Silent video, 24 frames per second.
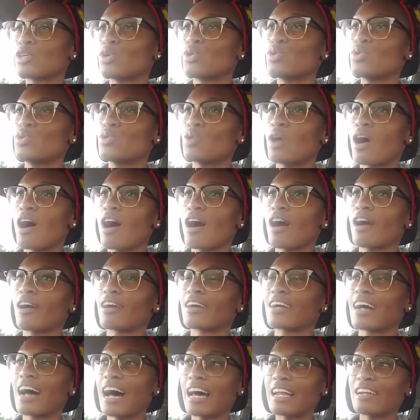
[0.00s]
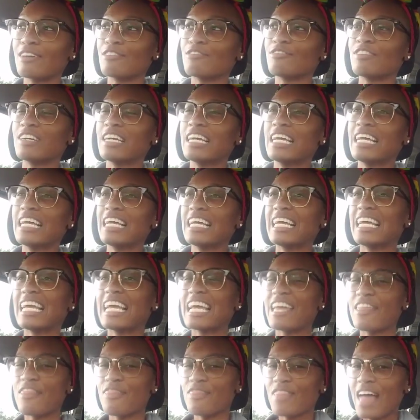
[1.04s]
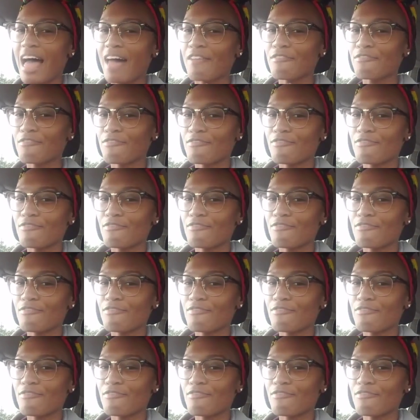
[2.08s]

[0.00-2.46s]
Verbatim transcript: who are kind of in that